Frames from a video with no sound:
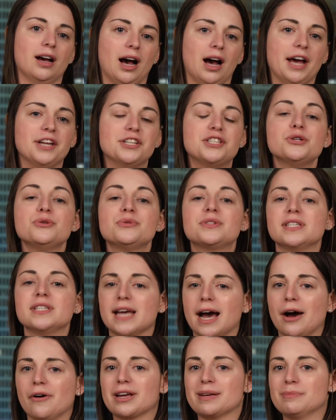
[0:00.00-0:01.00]
I do see
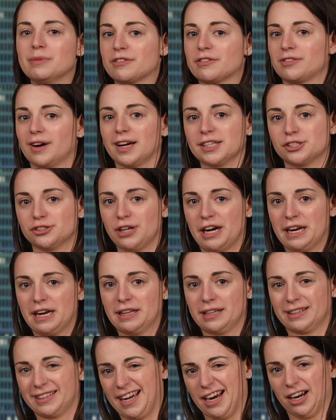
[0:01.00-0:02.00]
how it can be frustrating
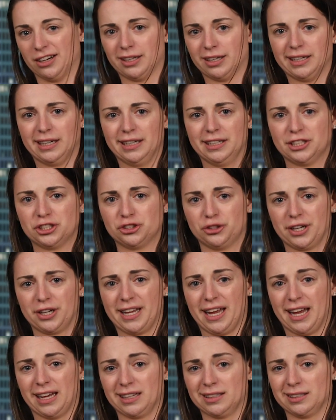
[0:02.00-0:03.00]
that the airline industry
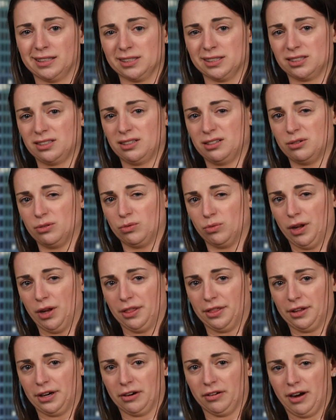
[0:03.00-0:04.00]
can't get this
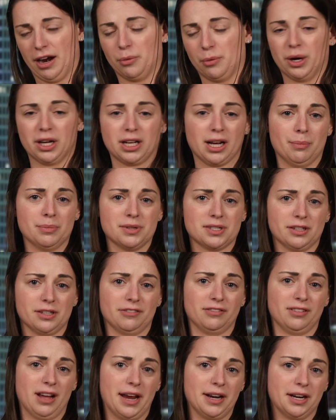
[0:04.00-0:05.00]
one thing right when it comes to
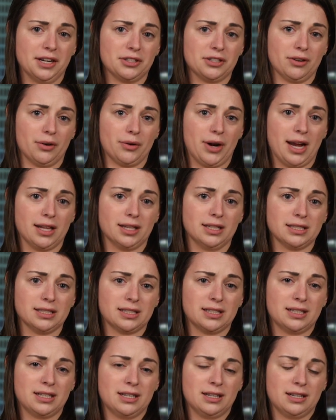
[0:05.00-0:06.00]
flying into Rhode Island.